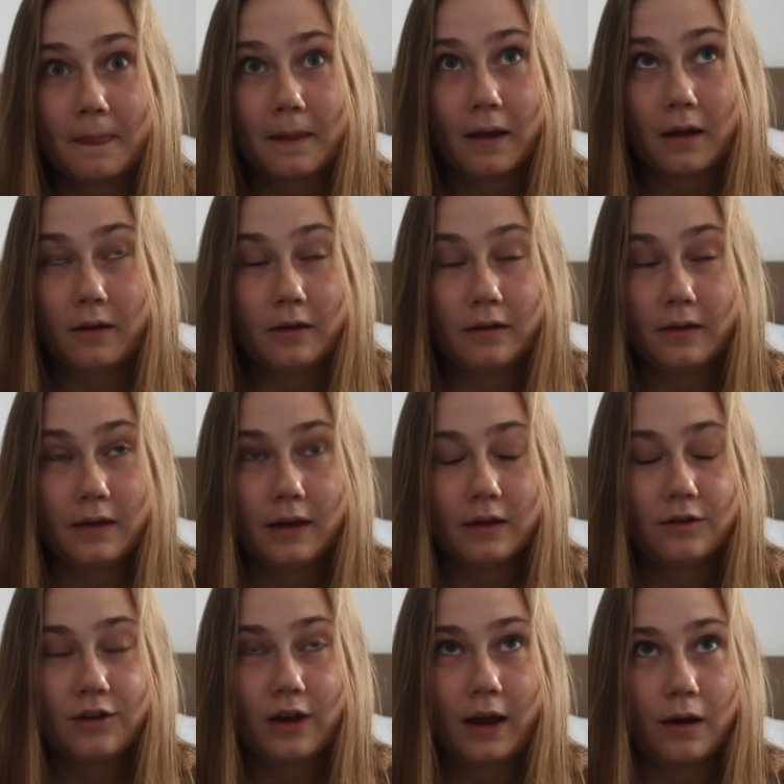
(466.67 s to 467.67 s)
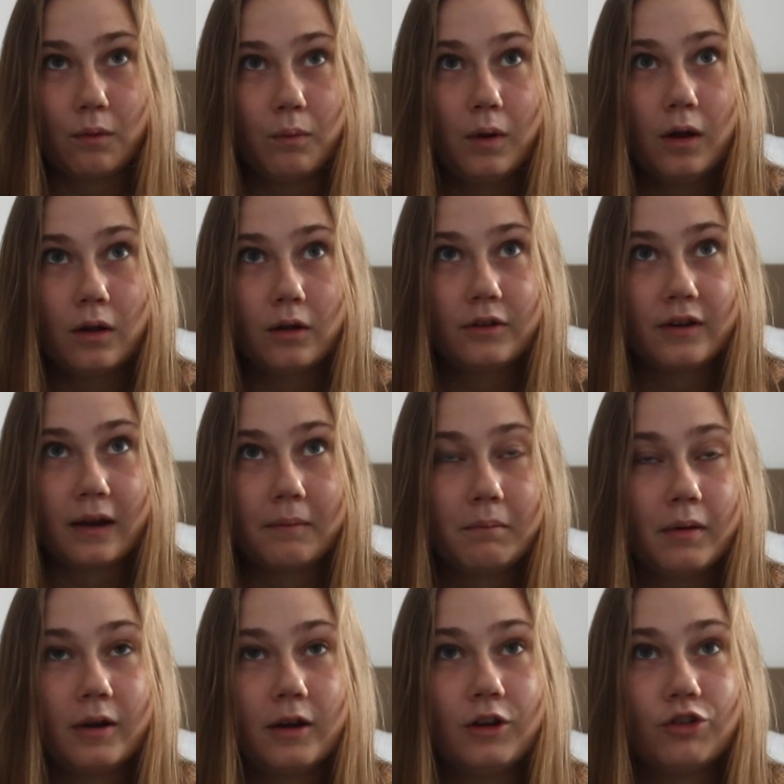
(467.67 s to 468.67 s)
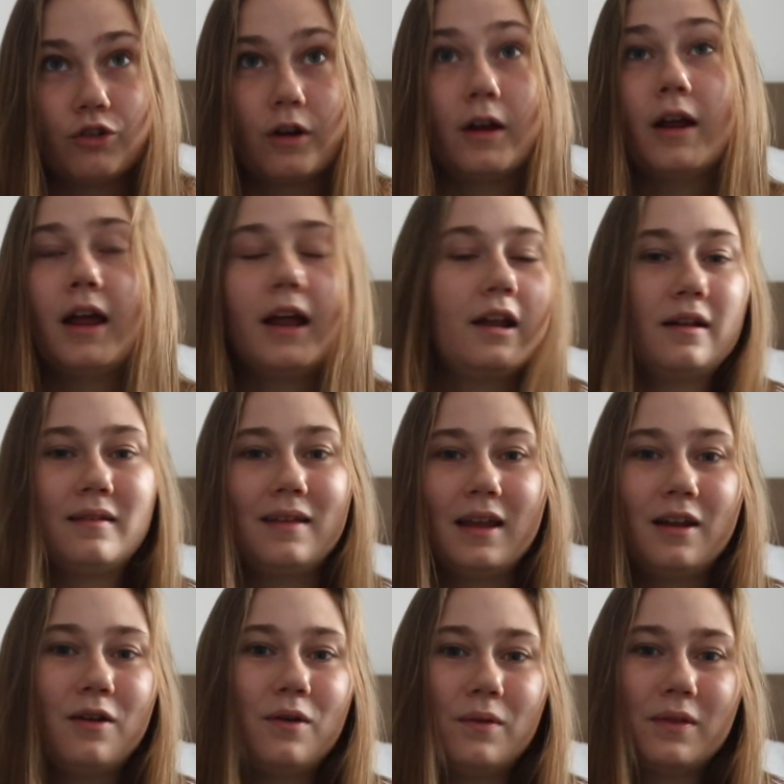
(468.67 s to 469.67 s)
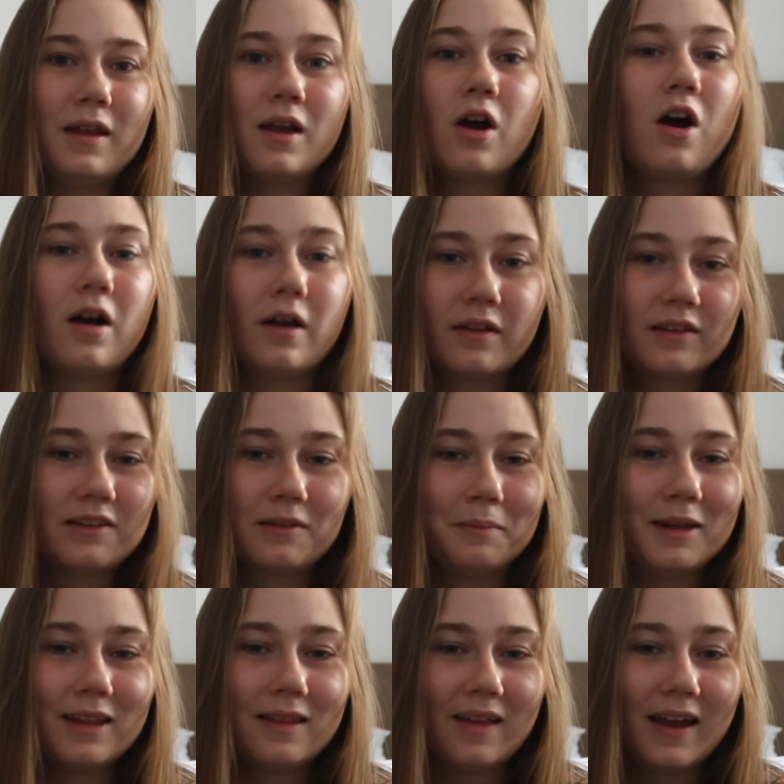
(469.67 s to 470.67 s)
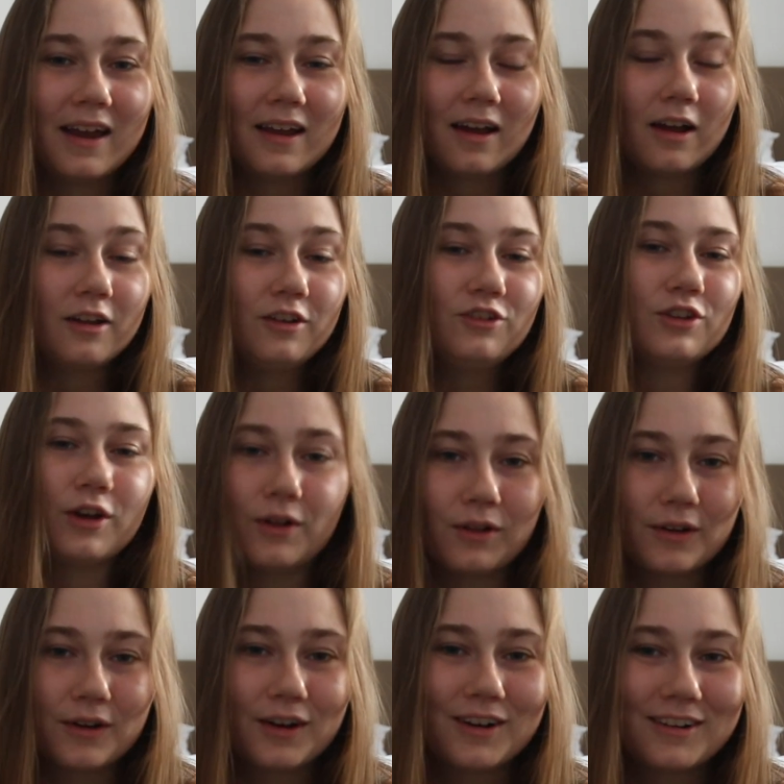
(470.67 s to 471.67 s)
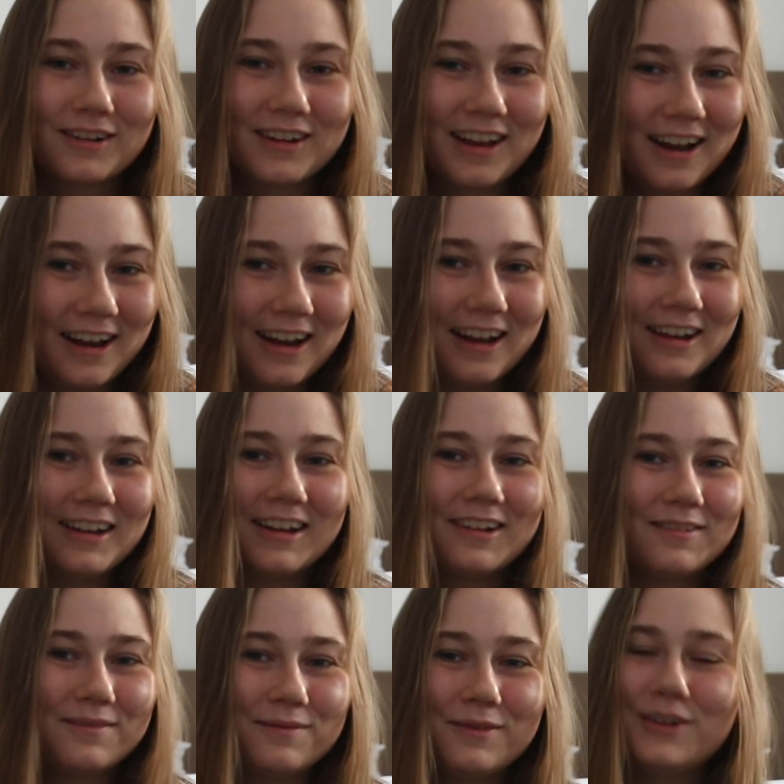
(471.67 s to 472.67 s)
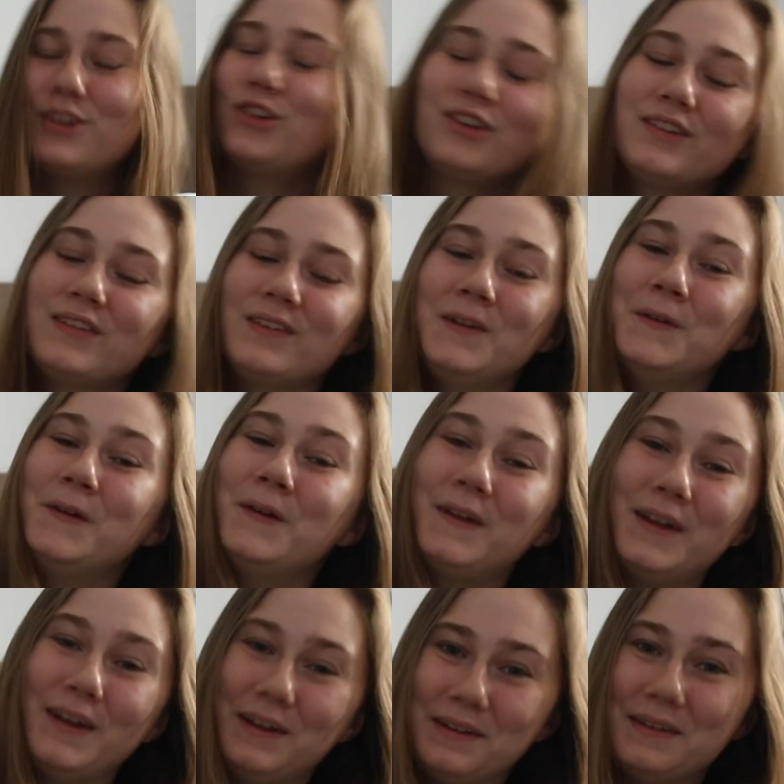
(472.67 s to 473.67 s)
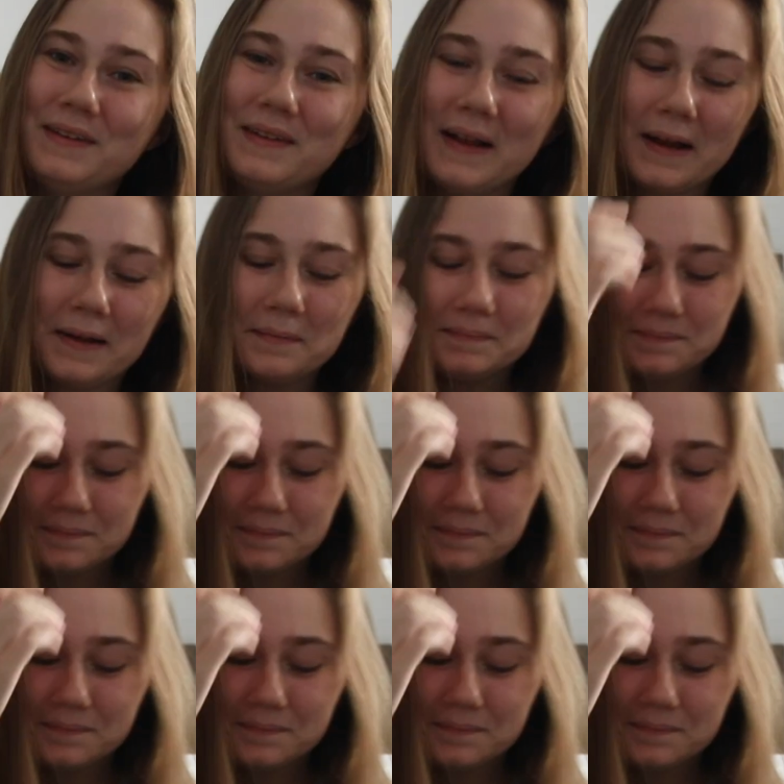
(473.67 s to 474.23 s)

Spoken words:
in the entire world, I'm pretty sure, and it only cost me like $1 Canadian, which is insane.